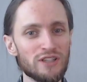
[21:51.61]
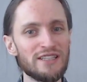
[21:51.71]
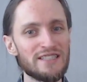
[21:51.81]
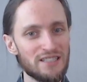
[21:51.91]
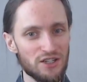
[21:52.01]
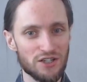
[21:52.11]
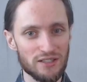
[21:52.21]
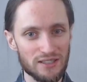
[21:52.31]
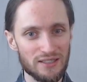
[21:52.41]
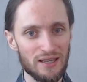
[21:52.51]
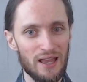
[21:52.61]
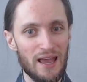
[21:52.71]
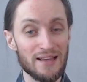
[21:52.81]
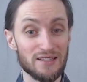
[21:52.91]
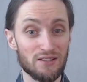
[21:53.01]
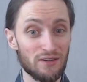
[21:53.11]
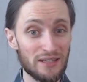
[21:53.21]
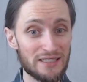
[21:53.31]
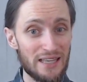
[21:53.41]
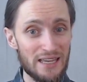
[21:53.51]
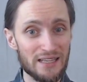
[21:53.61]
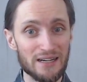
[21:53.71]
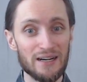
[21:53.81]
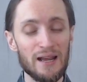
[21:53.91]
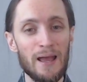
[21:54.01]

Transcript: decisions as a translator